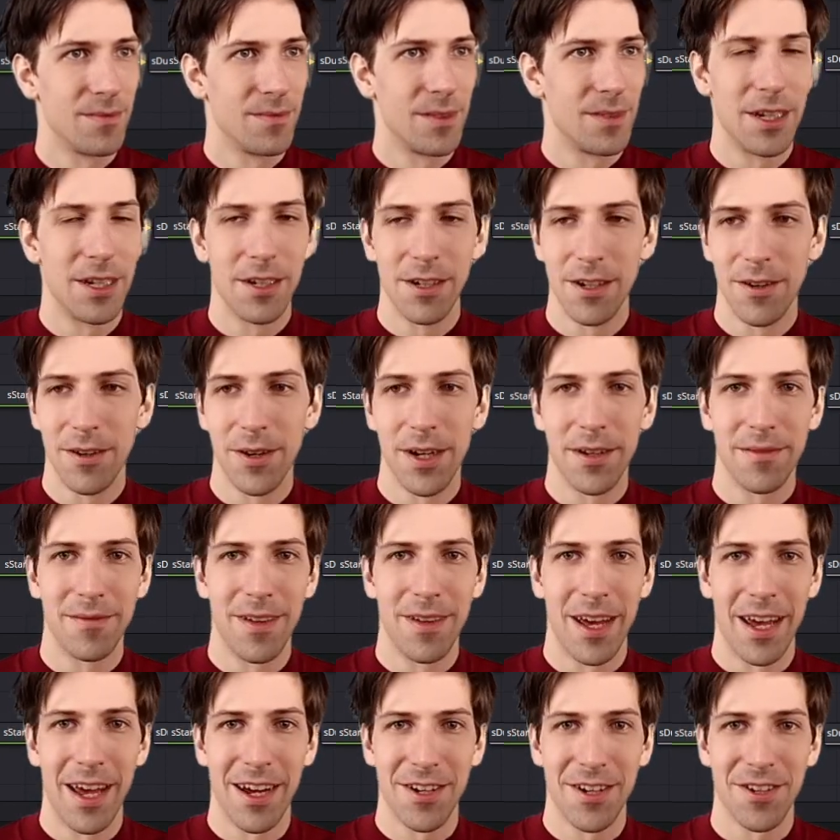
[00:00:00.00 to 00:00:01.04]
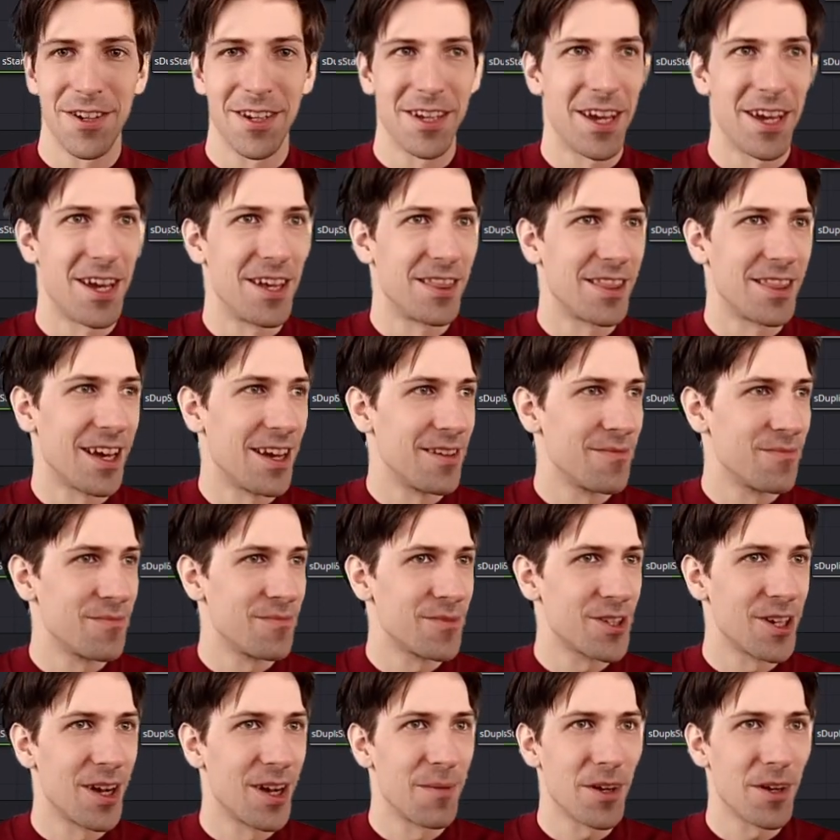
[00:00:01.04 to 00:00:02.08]
And you know what? I actually hate that.
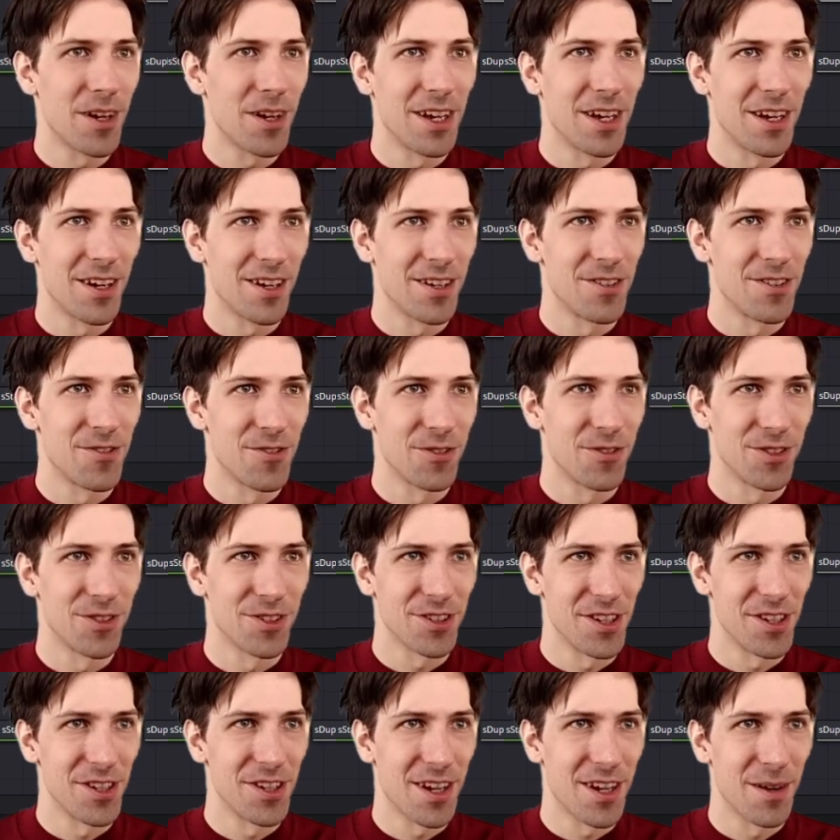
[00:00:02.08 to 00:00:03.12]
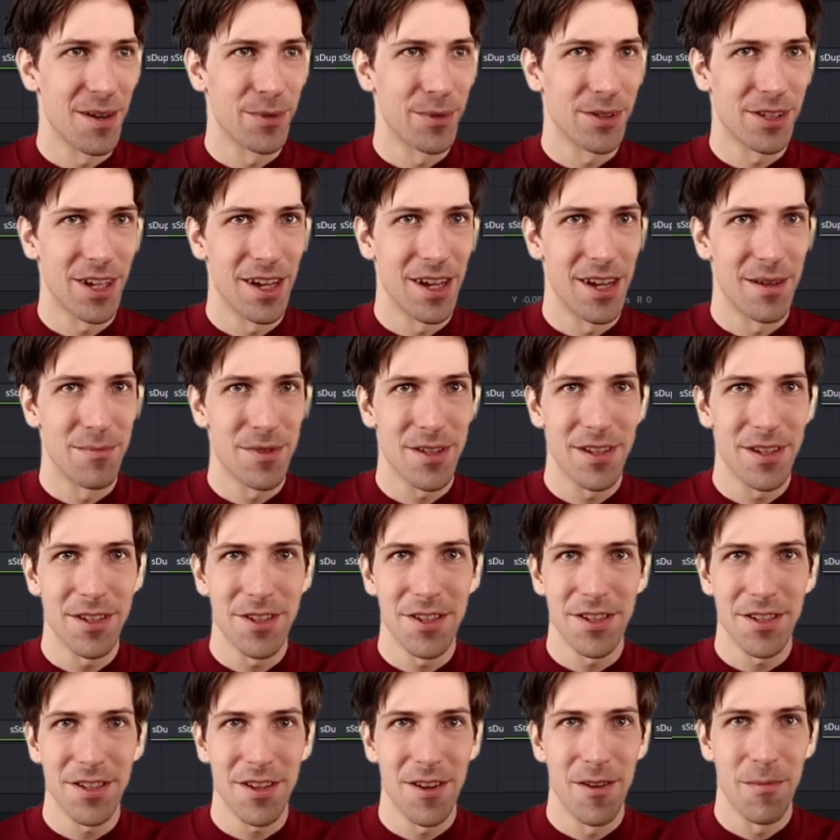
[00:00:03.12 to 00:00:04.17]
So I'm going to hit Control Z a couple times. Let's
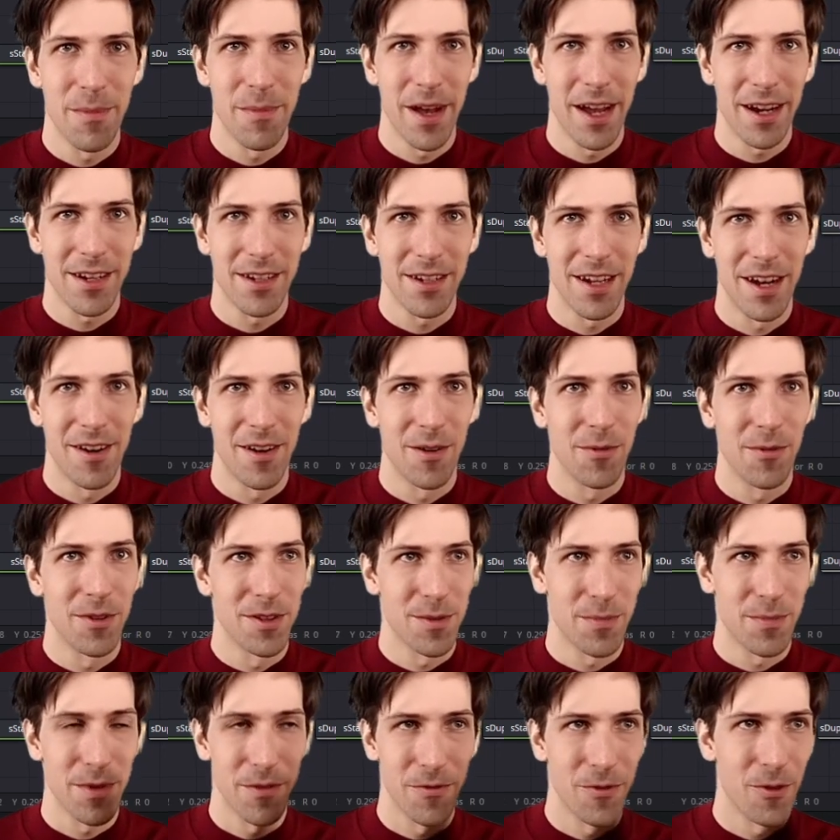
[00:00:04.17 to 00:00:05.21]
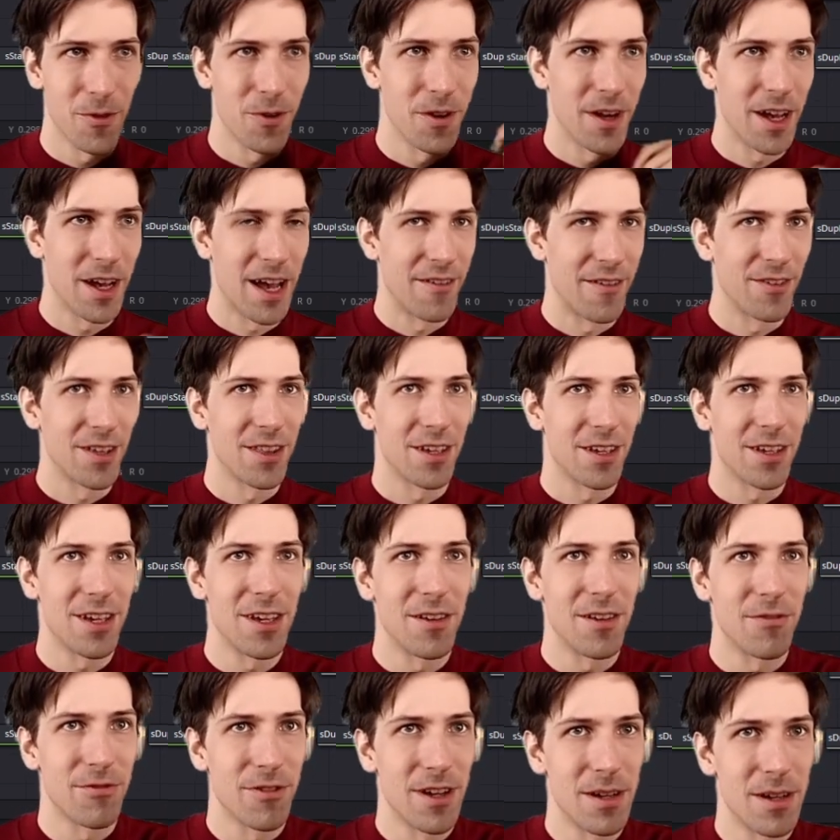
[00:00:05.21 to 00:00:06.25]
just go back to how it was before having the
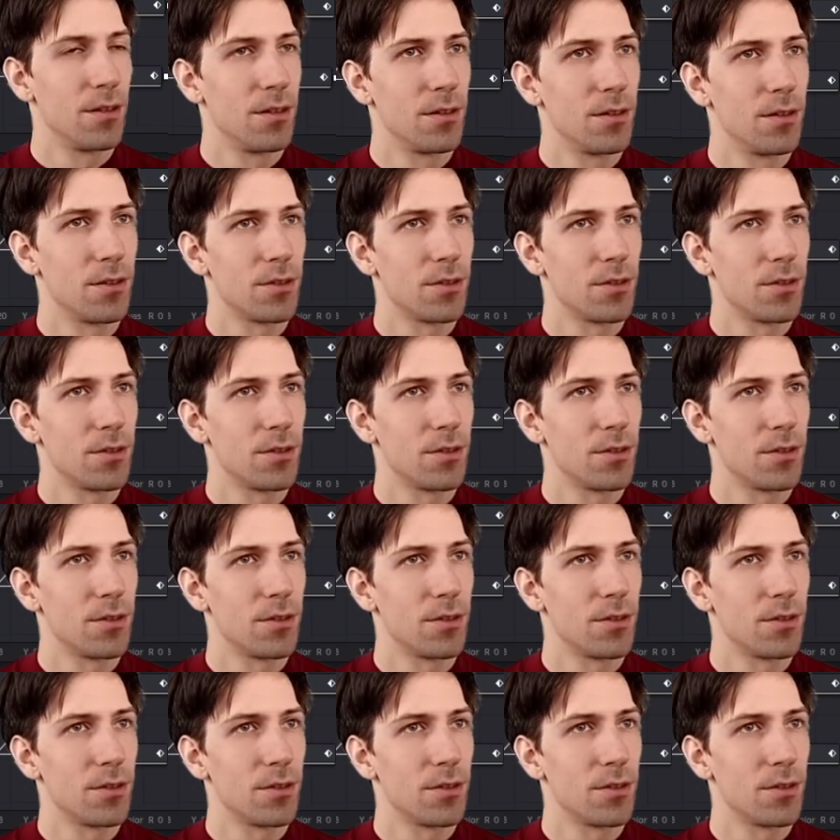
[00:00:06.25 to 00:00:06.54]
keyframes.